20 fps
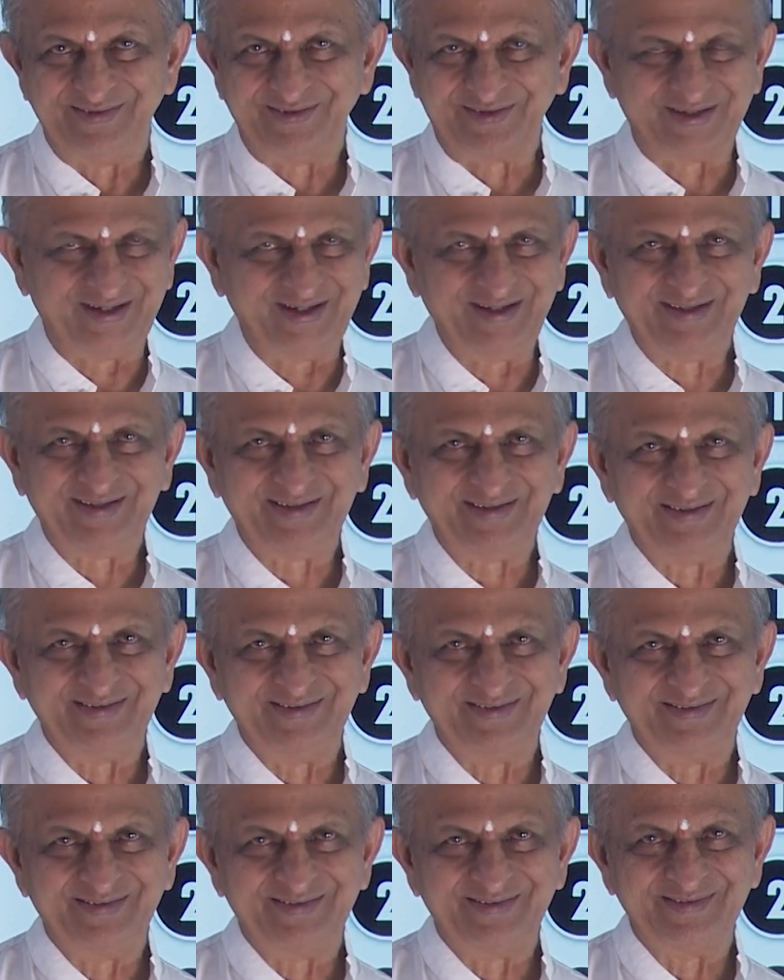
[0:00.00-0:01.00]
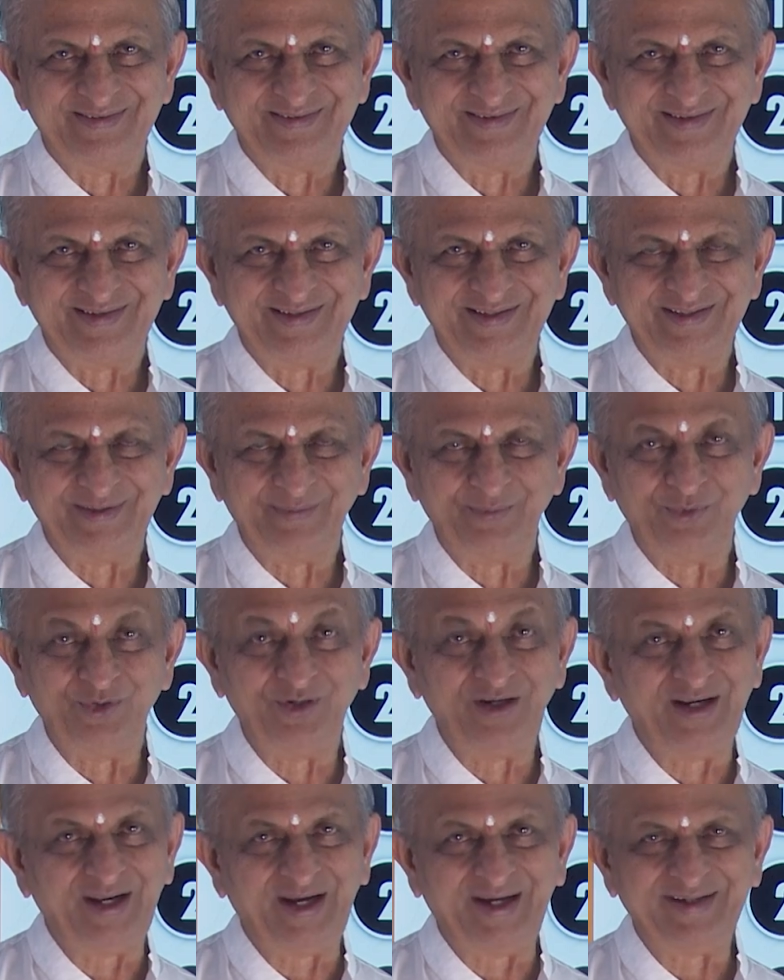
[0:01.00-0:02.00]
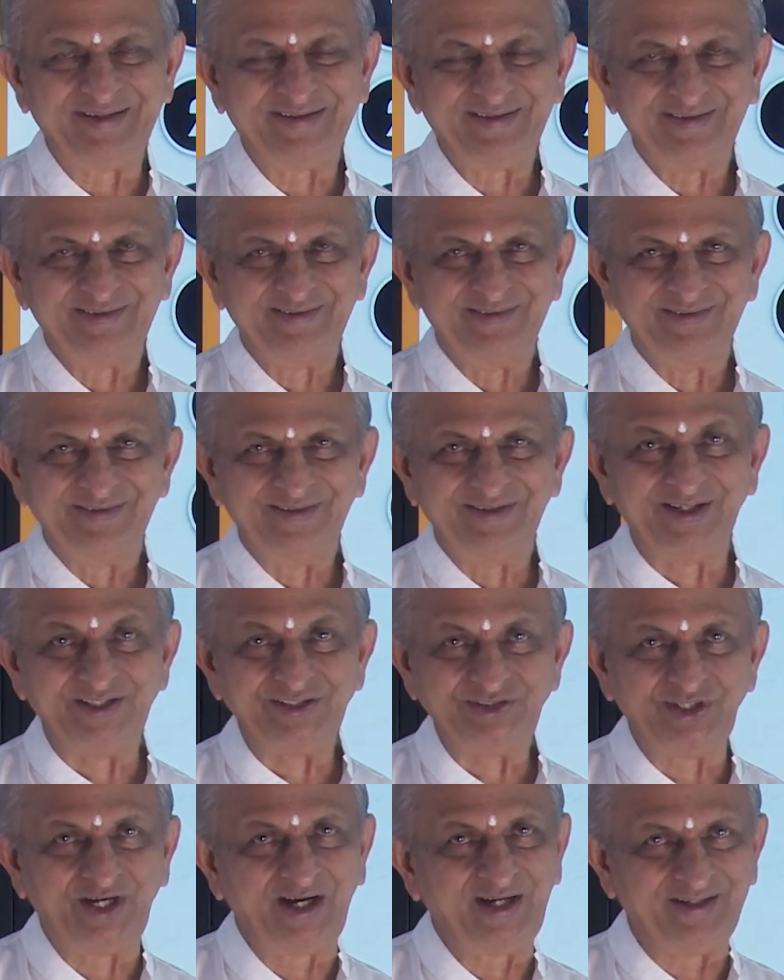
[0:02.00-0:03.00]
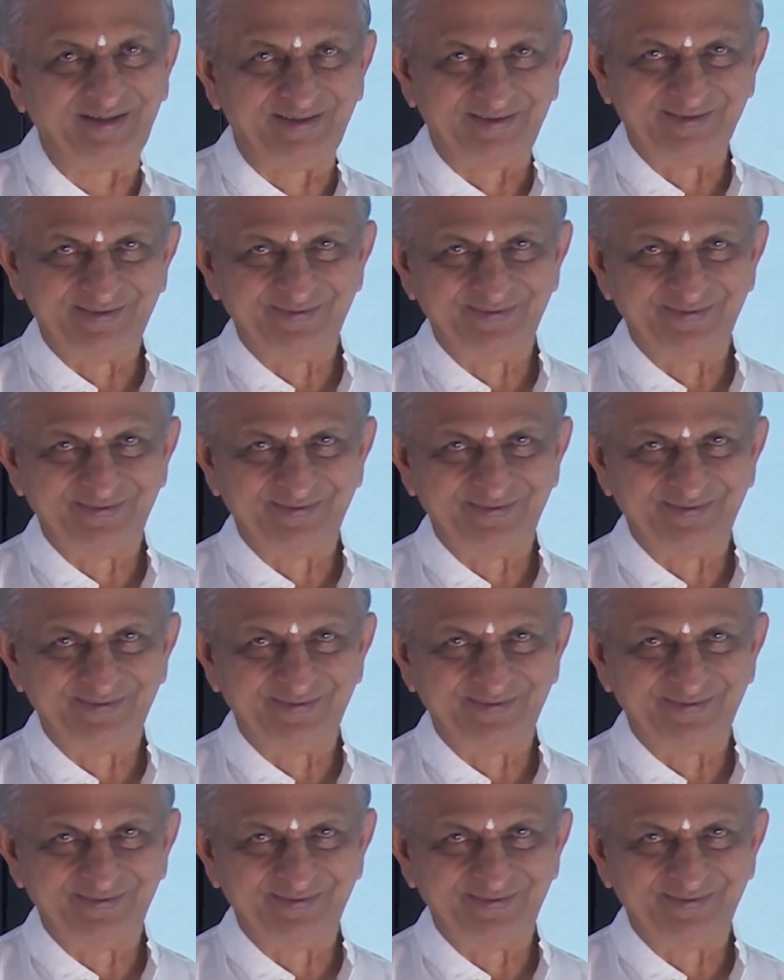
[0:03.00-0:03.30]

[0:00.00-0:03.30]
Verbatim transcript: Okay, in the moonlight you enjoy,